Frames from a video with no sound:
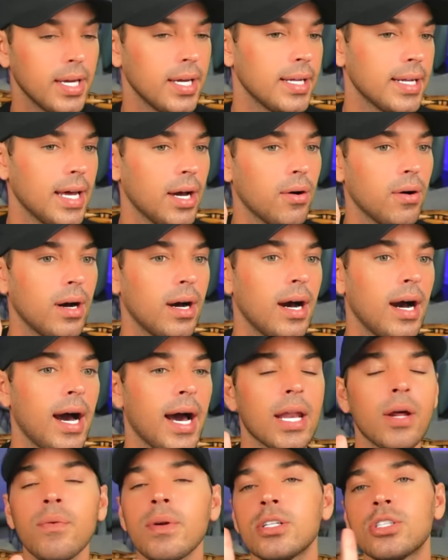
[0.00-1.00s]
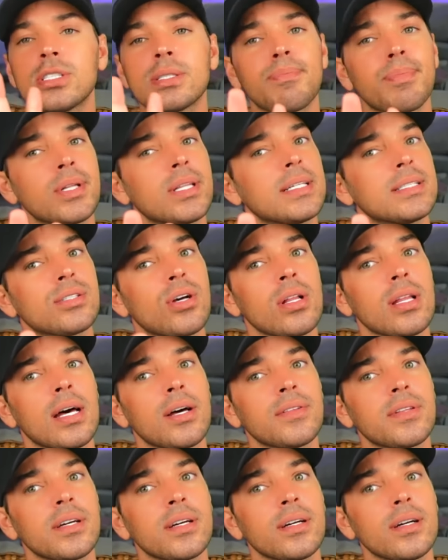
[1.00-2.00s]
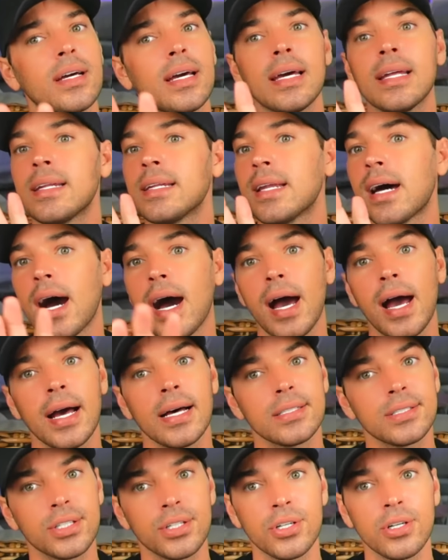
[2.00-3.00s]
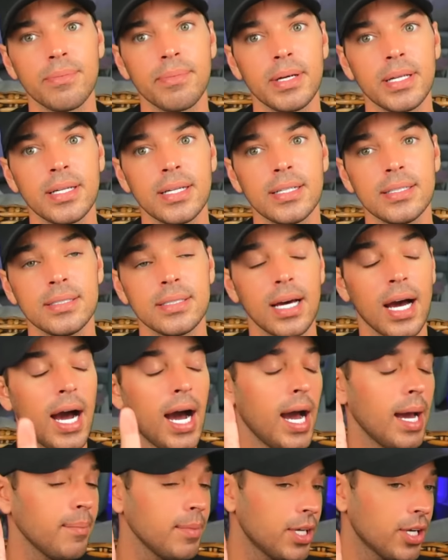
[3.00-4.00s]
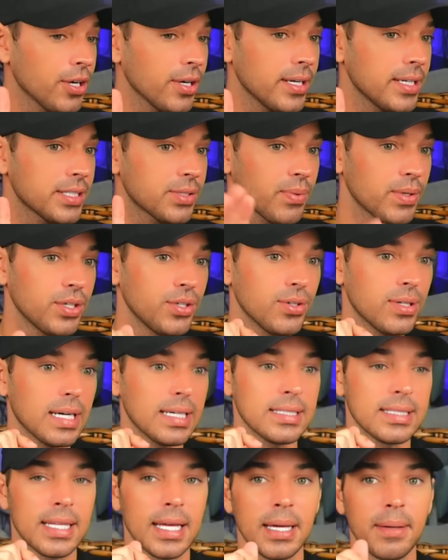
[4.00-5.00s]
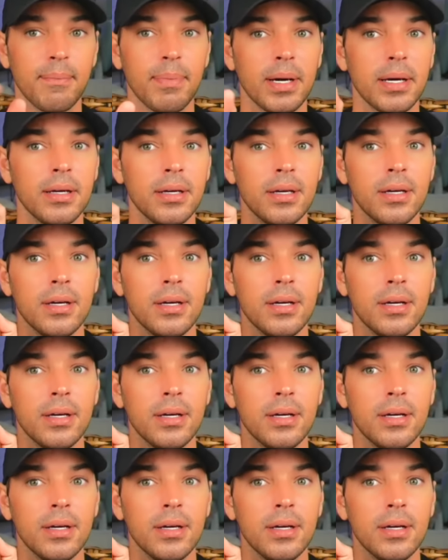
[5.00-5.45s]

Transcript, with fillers: Now, I don't want to just put this all out there and not ask your opinions. I'm curious what you guys think, but